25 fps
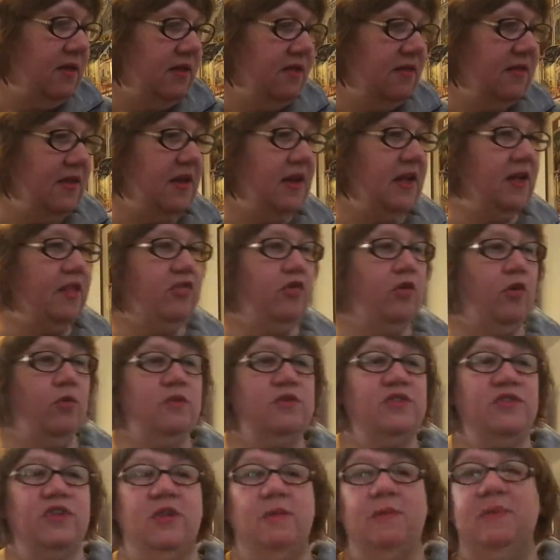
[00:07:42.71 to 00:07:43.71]
that I thought
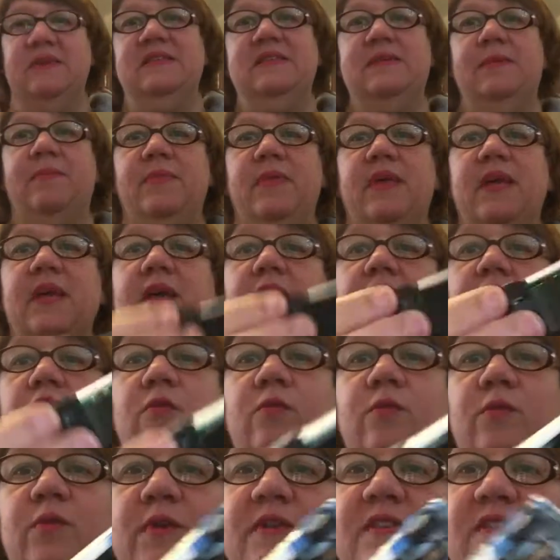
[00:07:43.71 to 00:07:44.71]
was going to be something
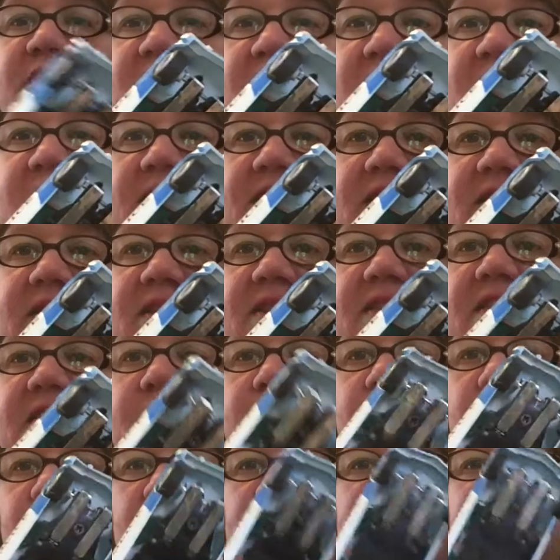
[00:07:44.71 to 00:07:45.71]
was this.
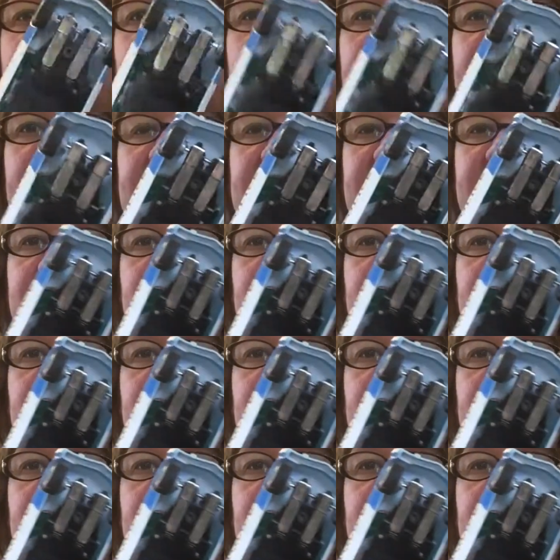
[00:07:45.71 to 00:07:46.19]
I saw that in